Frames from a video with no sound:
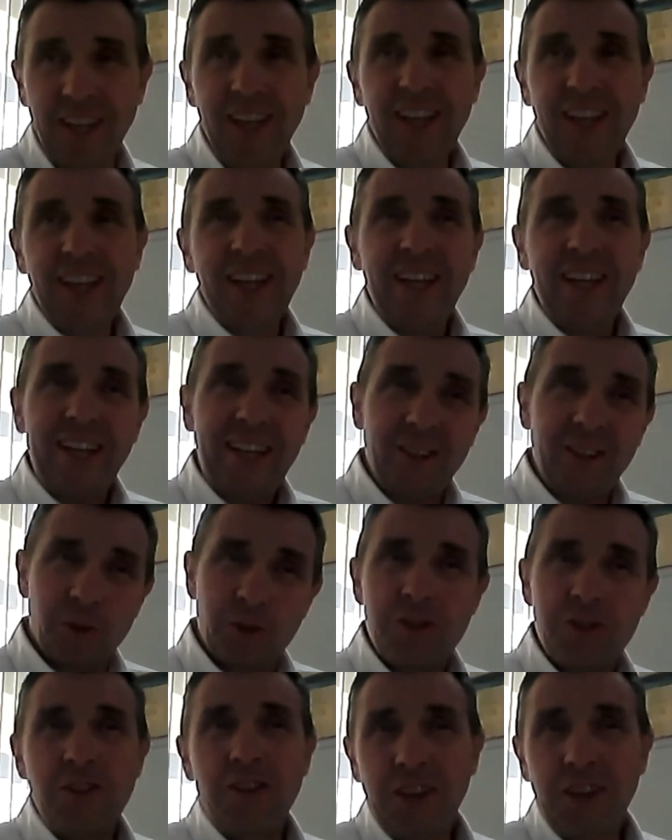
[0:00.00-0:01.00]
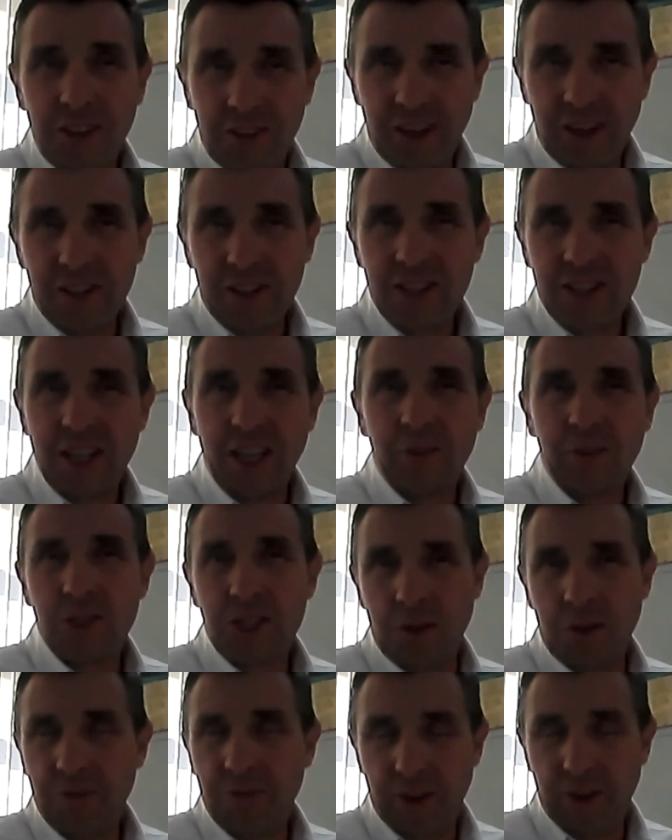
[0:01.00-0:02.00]
and also the other end of the scale, some
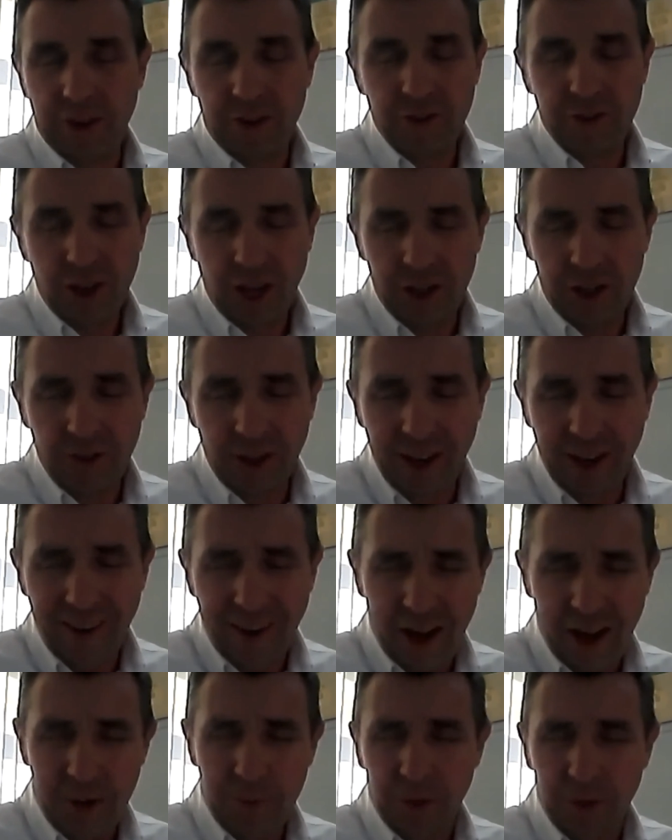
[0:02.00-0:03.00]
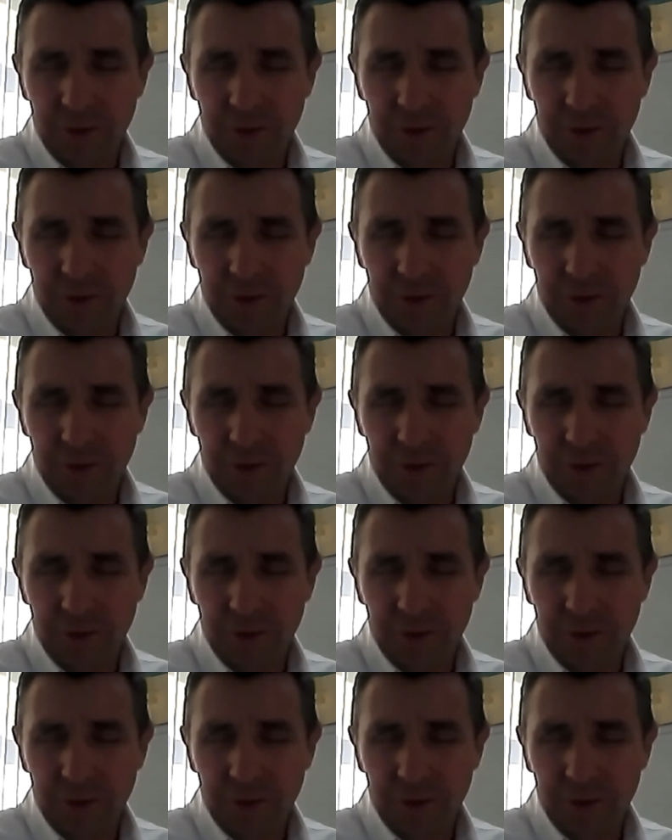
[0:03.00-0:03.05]
very unreliable.